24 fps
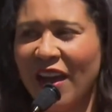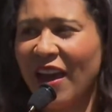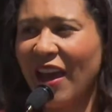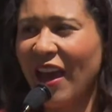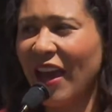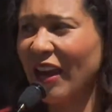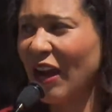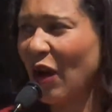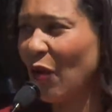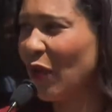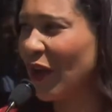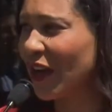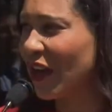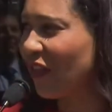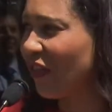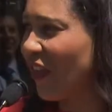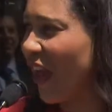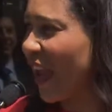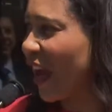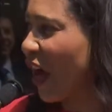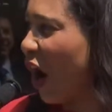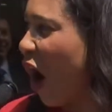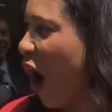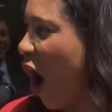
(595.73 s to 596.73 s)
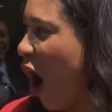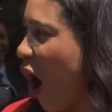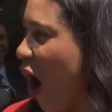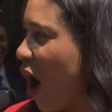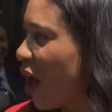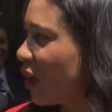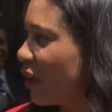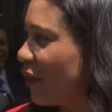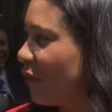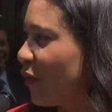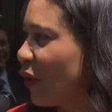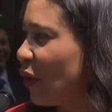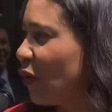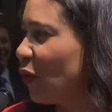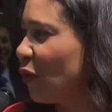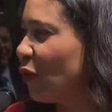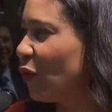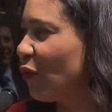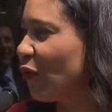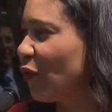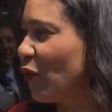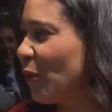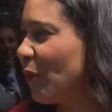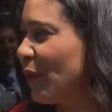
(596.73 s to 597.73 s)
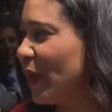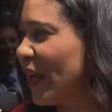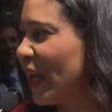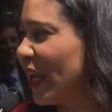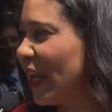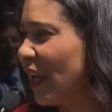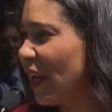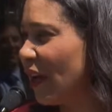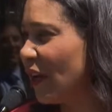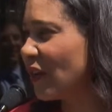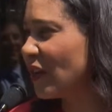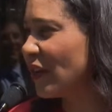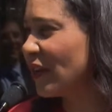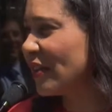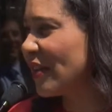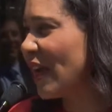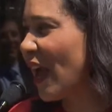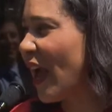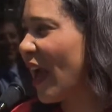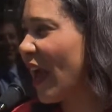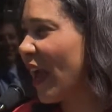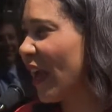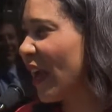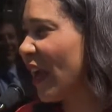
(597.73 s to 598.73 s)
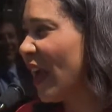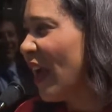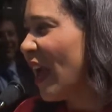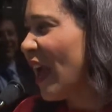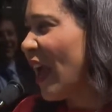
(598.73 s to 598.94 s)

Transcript: And I want to thank all of you for being here today.